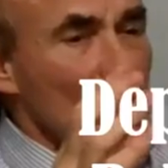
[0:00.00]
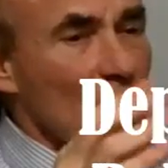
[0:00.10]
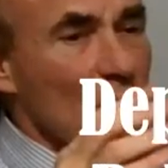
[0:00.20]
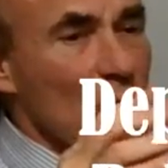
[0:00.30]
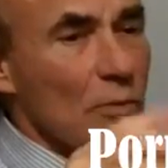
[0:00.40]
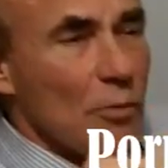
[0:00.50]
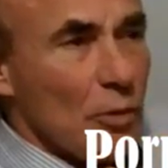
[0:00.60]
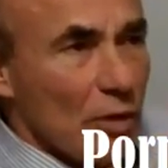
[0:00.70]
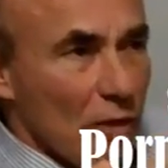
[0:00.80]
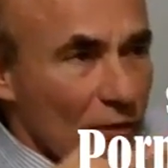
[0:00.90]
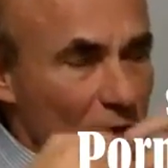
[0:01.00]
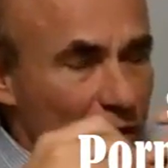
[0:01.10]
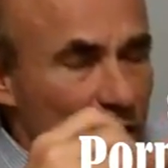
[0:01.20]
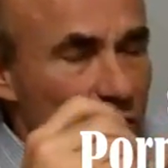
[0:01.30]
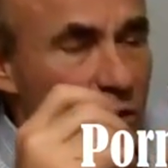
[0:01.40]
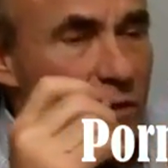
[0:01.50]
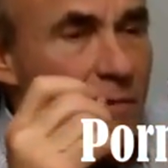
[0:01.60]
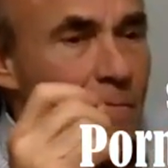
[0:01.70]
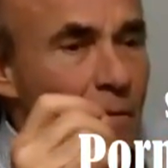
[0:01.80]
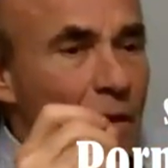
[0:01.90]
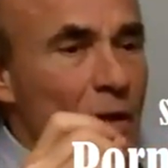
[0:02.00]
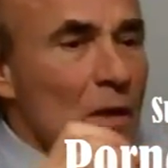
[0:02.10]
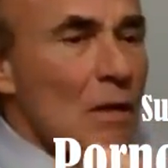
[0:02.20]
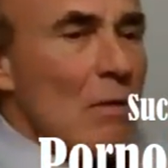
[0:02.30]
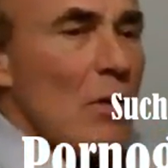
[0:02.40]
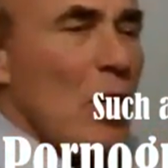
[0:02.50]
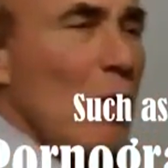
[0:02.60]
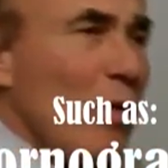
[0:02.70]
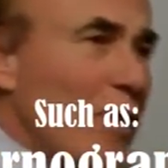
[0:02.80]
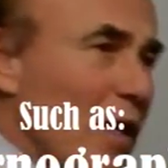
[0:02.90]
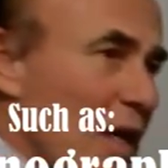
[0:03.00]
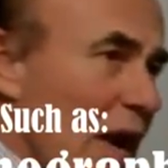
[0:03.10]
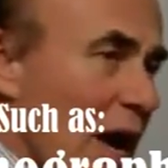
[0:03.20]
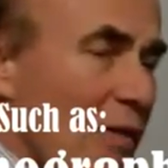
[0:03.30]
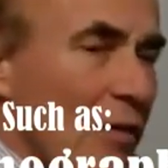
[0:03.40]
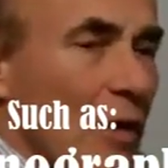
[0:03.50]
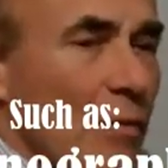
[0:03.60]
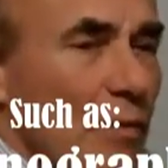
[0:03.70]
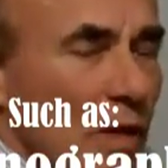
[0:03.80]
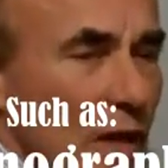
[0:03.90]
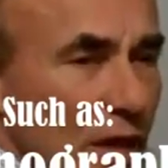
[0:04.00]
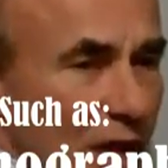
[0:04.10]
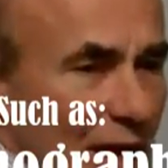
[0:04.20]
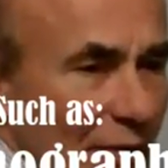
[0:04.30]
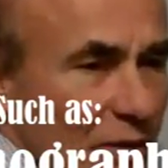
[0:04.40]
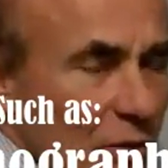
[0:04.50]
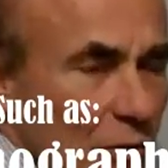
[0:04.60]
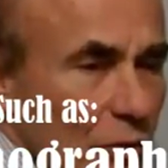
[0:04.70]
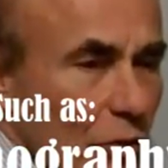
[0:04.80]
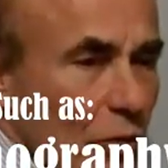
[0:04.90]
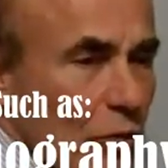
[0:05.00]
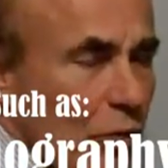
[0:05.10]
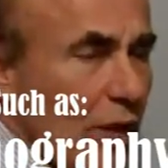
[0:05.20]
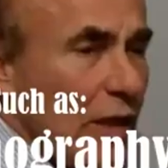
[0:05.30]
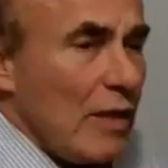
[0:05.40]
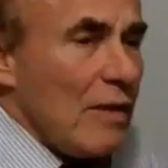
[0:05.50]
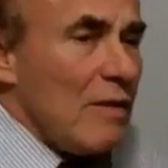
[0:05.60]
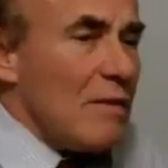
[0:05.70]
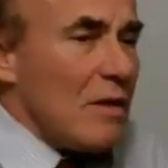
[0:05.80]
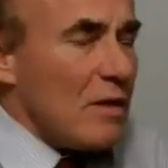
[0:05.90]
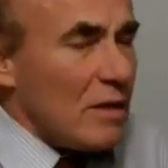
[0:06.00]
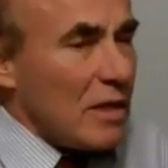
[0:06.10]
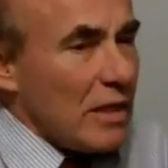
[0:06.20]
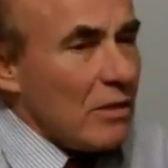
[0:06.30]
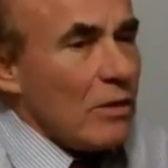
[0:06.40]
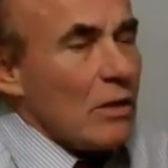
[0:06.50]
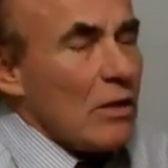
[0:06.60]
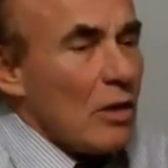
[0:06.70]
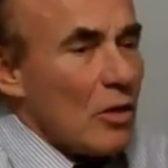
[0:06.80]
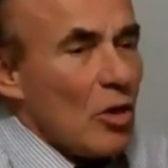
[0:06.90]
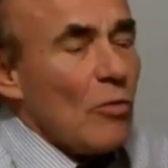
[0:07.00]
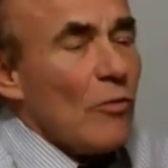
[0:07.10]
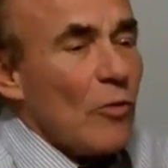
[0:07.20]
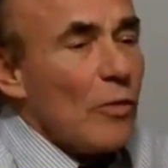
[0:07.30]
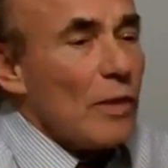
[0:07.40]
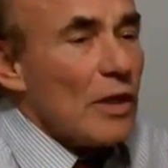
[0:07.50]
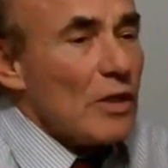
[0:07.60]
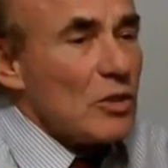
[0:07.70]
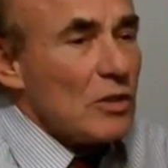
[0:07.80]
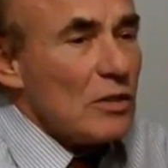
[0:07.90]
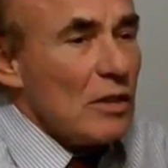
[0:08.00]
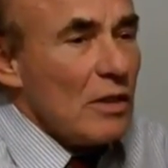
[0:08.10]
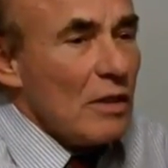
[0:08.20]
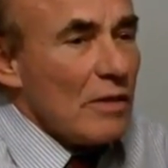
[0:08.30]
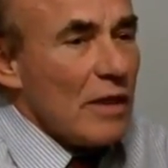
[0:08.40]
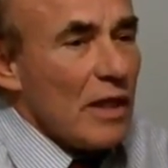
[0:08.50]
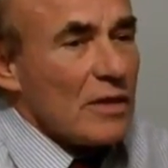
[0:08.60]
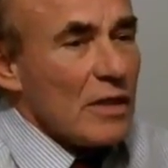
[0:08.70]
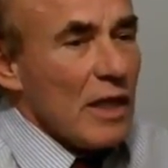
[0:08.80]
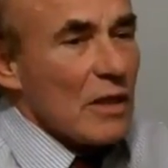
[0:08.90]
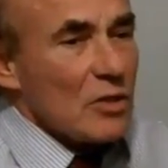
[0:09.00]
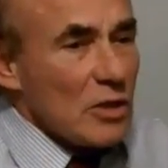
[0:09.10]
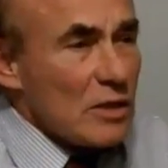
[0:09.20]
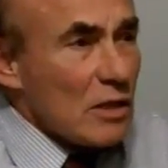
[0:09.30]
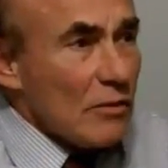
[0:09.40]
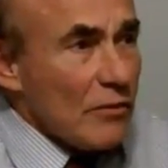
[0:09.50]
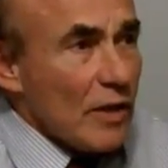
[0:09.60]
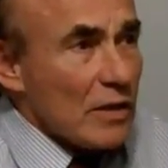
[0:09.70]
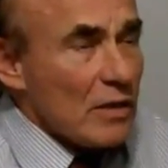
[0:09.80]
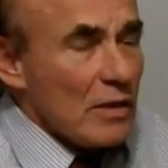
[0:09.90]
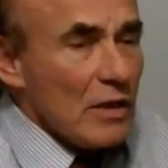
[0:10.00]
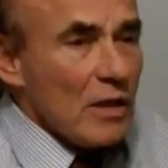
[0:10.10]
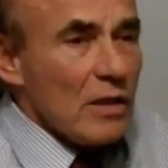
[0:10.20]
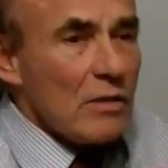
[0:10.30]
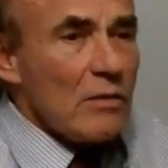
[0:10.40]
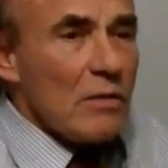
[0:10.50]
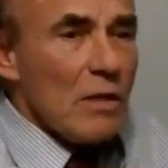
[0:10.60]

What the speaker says: along with pornographic addictions. Here we've got Kava. Kava is a really neat herbal formulation that has an analgesic effect. It